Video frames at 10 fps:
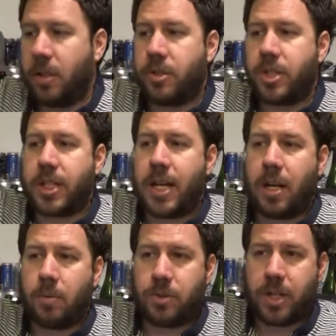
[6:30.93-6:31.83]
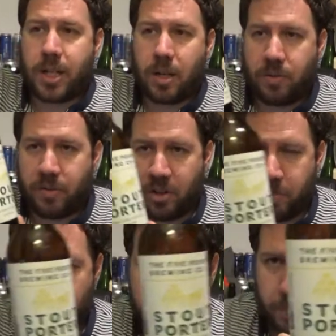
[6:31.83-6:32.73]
check it out. Check out the Five Points